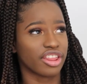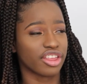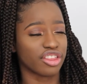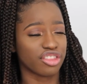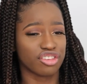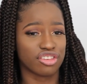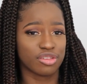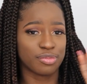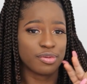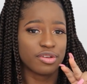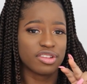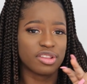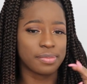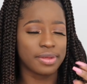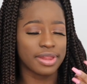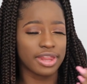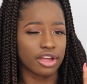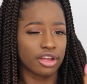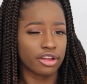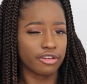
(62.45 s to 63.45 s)
Like they're supposed to
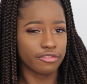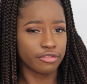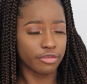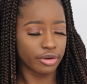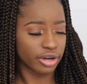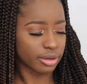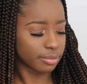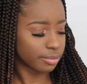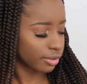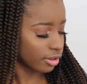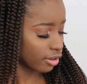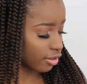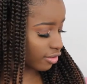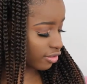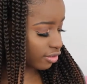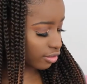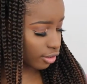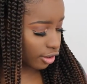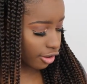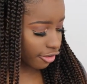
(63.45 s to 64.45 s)
be like affordable and
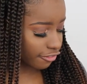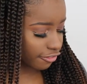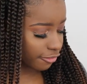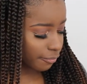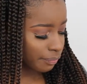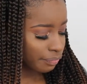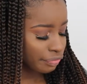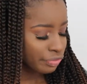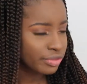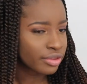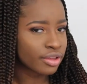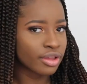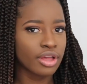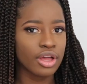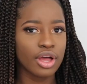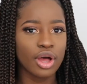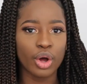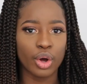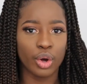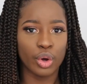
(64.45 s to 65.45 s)
stuff.
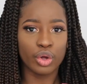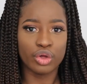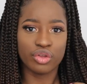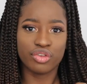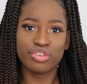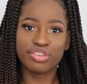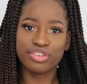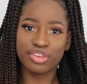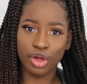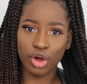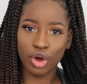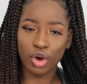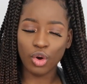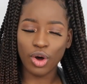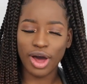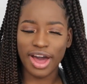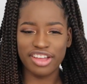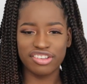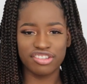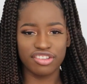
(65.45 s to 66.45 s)

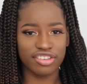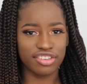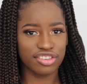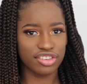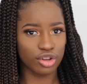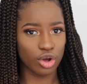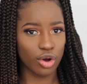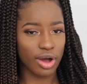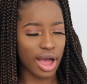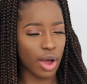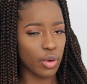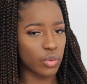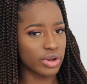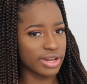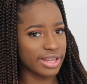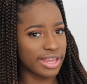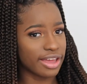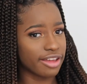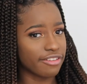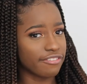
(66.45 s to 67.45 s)
So I just thought I
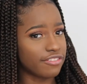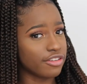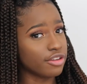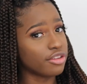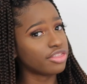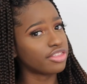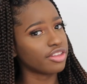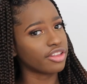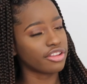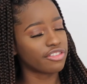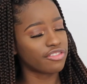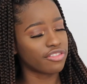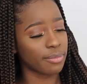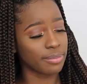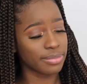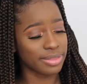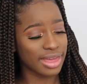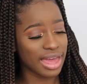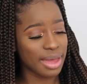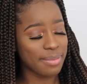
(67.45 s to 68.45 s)
would get a few things
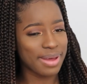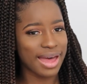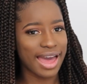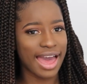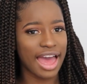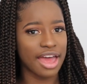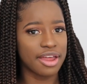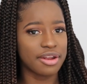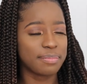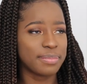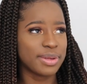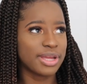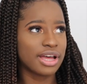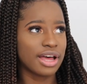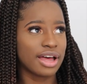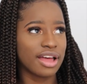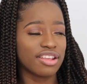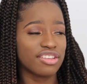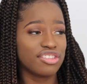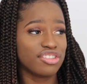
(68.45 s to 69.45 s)
from them. And
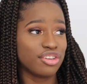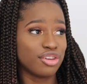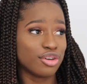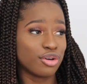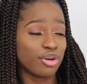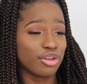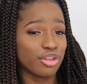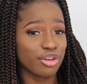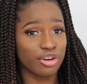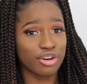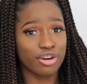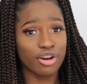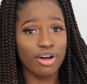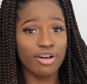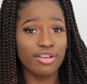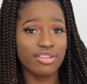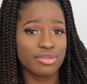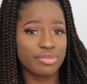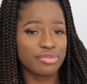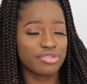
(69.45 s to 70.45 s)
because you know your
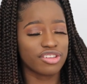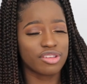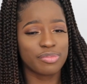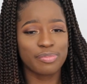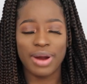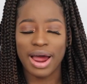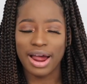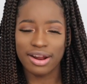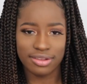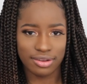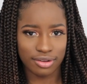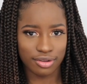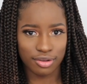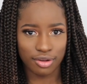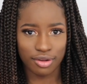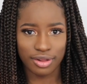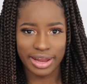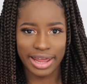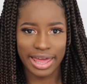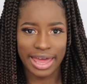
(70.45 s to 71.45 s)
girl, she's
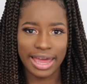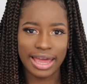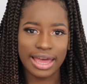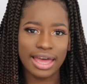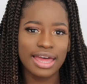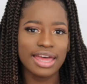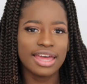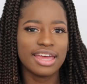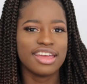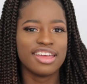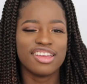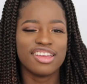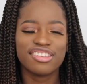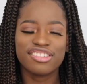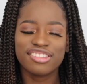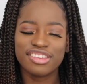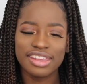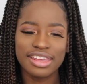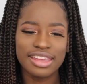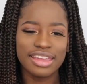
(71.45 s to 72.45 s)
practical. Like
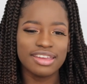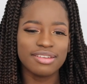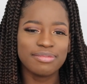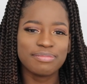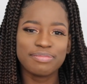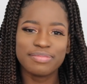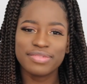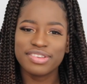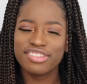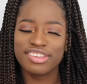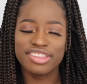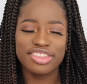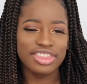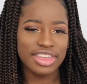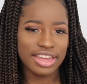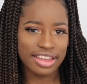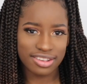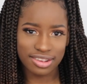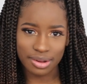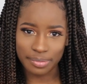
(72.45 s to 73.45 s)
she she
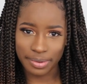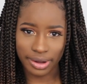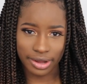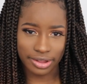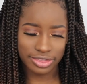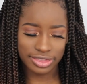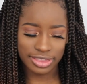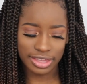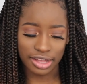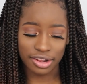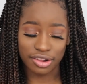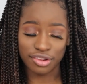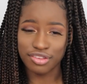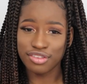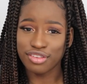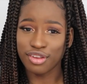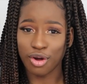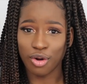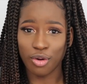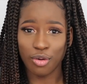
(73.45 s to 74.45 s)
thinks about things.
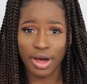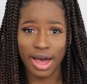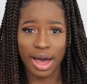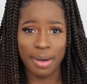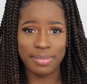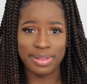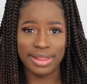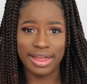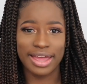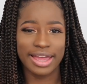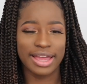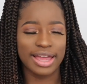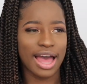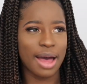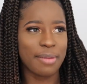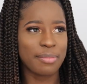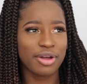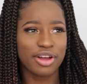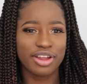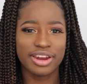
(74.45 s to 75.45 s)
So I'm like,
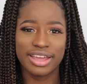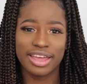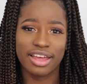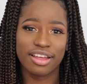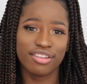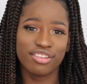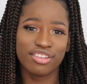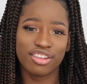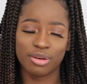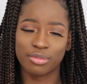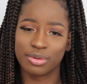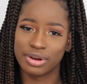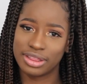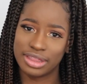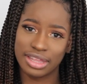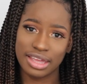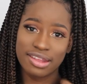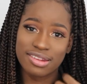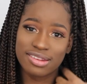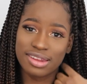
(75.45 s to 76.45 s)
I'm not gonna get summer
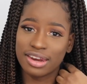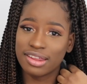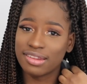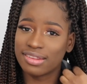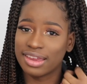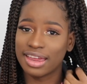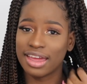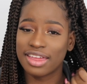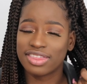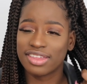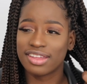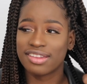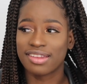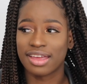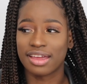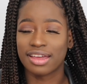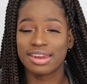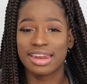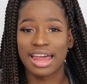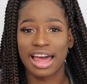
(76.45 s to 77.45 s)
things. I need to get things
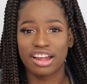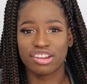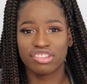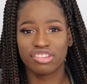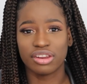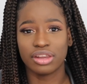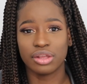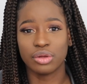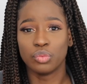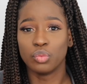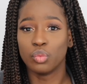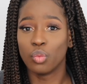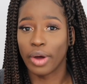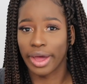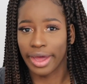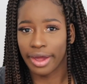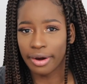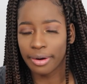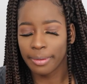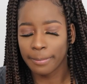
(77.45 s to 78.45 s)
I can actually
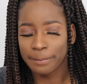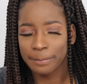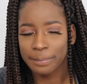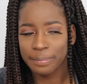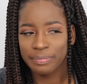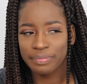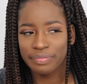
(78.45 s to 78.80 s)
wear.